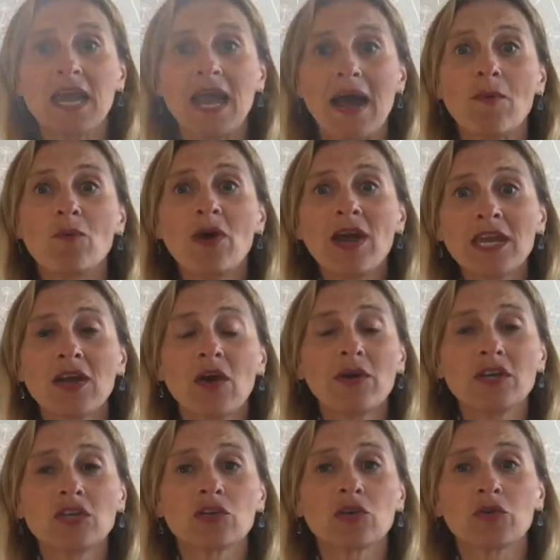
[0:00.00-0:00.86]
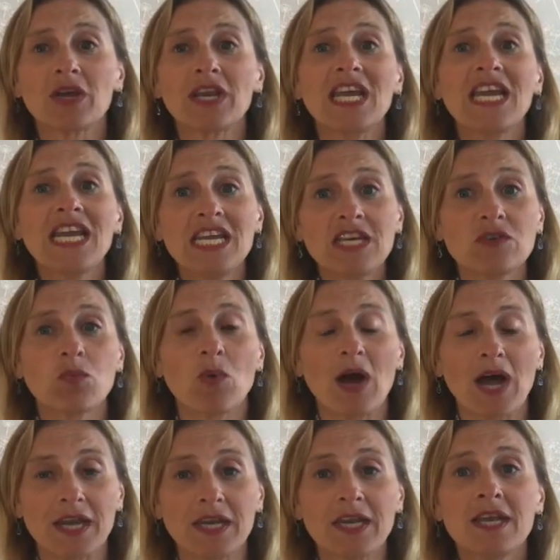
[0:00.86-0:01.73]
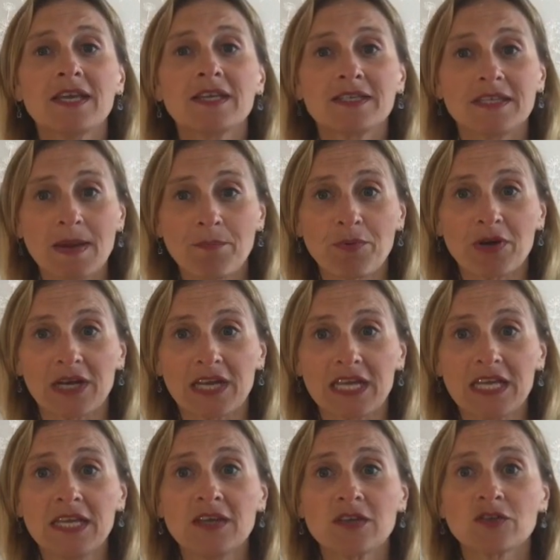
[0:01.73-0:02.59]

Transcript: and we're going to look at each one separately